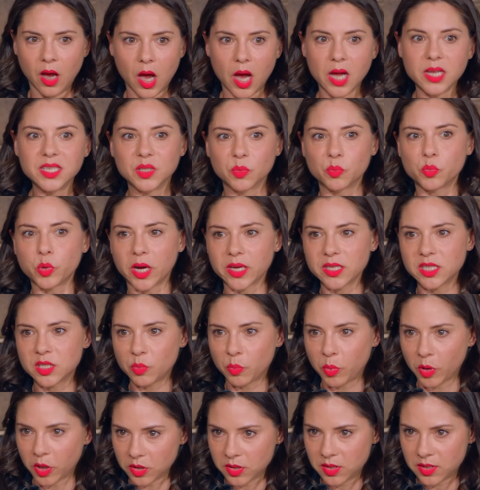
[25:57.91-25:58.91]
a
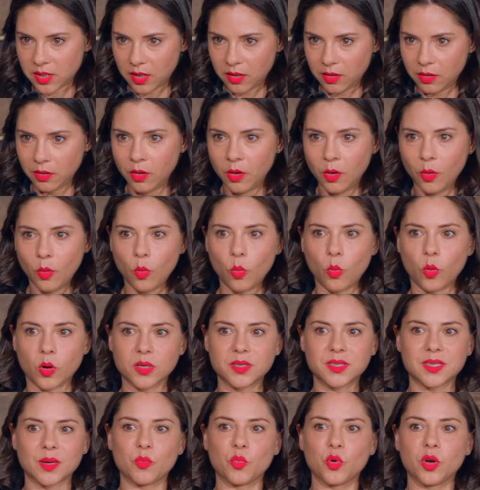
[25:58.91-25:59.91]
depressed person or
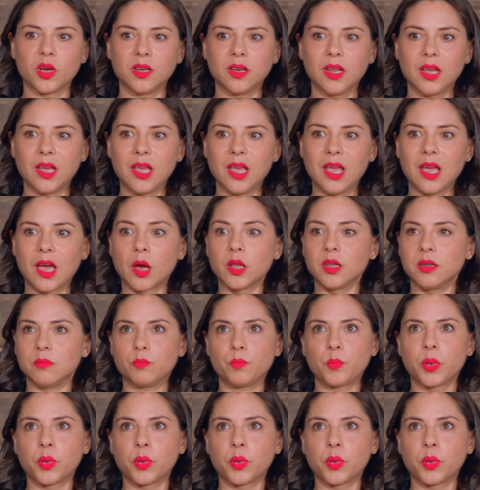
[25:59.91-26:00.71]
someone uh,